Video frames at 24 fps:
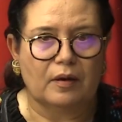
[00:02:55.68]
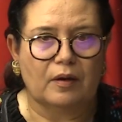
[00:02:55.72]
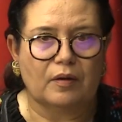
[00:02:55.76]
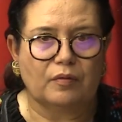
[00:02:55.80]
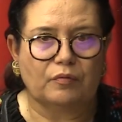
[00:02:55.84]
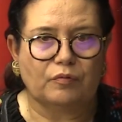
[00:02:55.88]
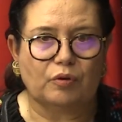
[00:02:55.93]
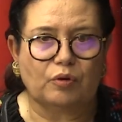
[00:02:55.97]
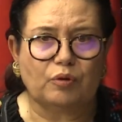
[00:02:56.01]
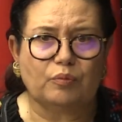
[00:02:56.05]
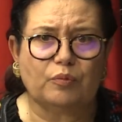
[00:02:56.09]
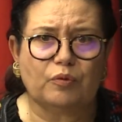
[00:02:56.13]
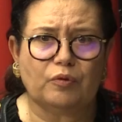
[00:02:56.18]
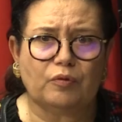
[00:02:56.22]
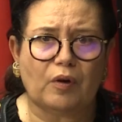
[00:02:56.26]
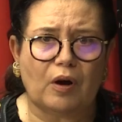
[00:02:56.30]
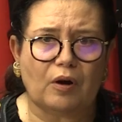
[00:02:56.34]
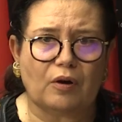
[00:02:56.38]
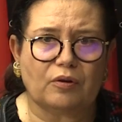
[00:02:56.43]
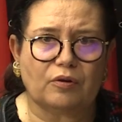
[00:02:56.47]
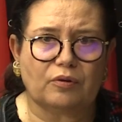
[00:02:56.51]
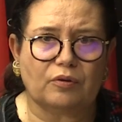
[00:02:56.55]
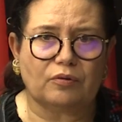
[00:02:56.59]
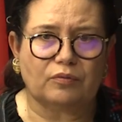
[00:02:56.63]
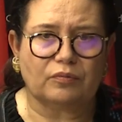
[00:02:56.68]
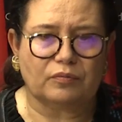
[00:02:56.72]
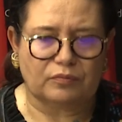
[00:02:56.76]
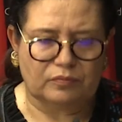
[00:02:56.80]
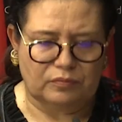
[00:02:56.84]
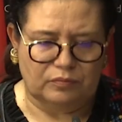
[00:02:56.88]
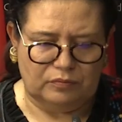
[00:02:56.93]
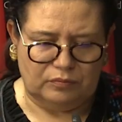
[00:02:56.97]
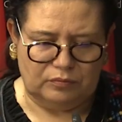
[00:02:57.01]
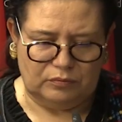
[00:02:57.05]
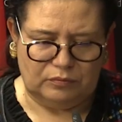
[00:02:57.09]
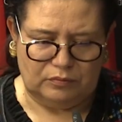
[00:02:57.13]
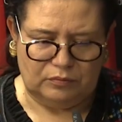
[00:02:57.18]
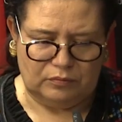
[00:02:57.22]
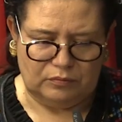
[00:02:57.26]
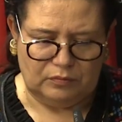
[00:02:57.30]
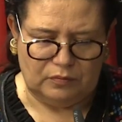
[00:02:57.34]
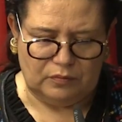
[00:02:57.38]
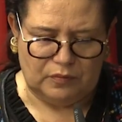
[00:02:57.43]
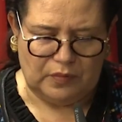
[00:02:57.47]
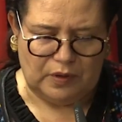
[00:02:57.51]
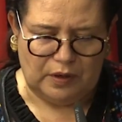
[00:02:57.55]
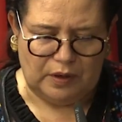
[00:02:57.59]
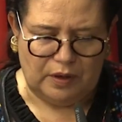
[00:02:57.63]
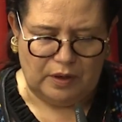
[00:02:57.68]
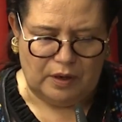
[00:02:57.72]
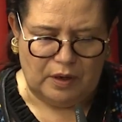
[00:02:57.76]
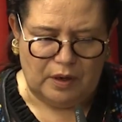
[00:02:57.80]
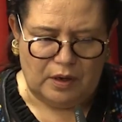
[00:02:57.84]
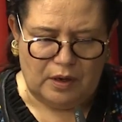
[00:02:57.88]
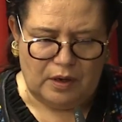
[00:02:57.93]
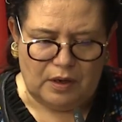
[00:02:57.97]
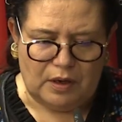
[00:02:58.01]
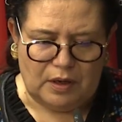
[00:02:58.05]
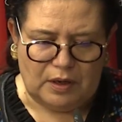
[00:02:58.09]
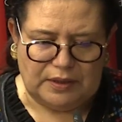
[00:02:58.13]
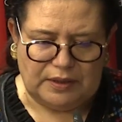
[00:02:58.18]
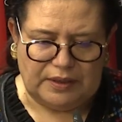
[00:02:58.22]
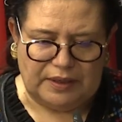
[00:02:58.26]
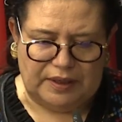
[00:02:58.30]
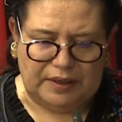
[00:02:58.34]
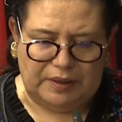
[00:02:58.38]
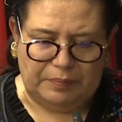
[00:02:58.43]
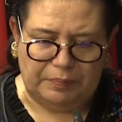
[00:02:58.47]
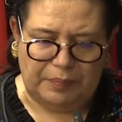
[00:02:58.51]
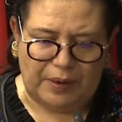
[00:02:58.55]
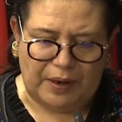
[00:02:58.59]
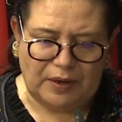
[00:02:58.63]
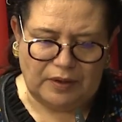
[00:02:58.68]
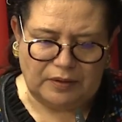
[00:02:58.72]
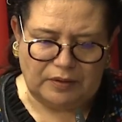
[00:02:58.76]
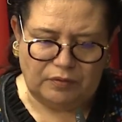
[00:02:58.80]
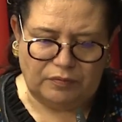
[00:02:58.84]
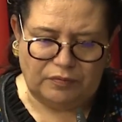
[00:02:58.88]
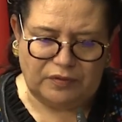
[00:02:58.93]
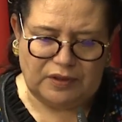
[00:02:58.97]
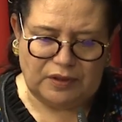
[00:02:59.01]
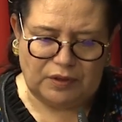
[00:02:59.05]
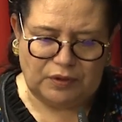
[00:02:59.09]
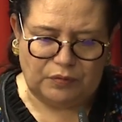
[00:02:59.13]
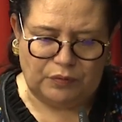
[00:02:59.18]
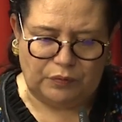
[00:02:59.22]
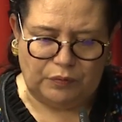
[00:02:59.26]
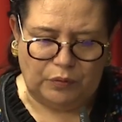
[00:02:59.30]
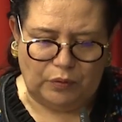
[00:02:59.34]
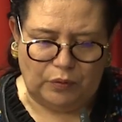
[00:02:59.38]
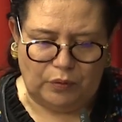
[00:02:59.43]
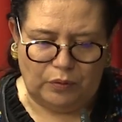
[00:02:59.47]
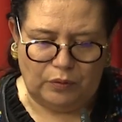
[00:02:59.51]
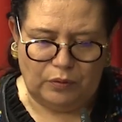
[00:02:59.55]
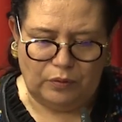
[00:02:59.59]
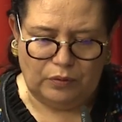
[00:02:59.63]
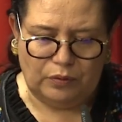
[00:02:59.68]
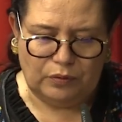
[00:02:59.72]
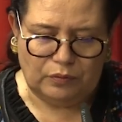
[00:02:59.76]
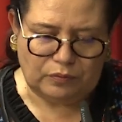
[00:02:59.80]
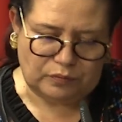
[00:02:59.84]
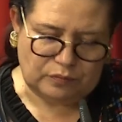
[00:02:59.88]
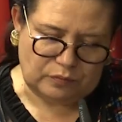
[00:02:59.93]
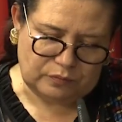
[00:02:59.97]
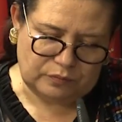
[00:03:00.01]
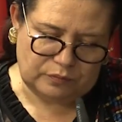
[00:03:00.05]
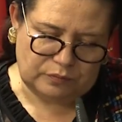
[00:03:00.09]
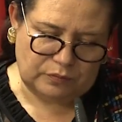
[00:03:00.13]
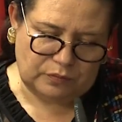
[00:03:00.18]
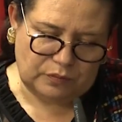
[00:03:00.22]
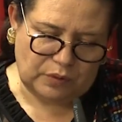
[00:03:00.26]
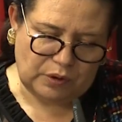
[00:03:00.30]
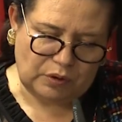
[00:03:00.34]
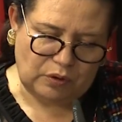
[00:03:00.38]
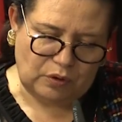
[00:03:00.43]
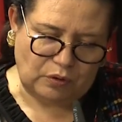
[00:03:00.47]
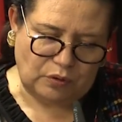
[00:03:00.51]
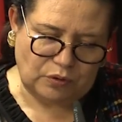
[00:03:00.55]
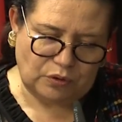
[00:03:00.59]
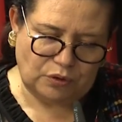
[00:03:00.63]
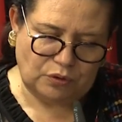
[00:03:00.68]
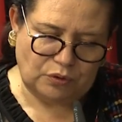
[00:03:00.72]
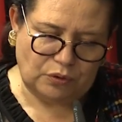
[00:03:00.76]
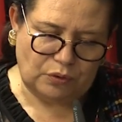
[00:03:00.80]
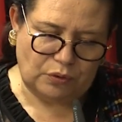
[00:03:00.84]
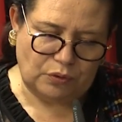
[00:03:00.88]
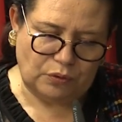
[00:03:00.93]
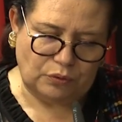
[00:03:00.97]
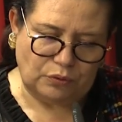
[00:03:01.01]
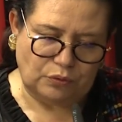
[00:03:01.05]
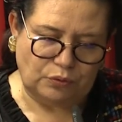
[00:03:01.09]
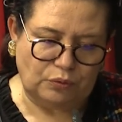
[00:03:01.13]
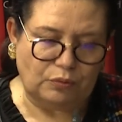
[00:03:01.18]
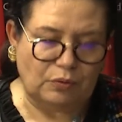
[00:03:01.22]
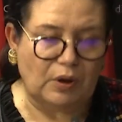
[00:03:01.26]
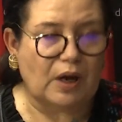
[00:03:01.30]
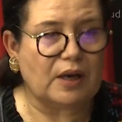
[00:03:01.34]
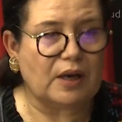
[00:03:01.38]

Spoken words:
For Morocco, the impact of this fall concerned two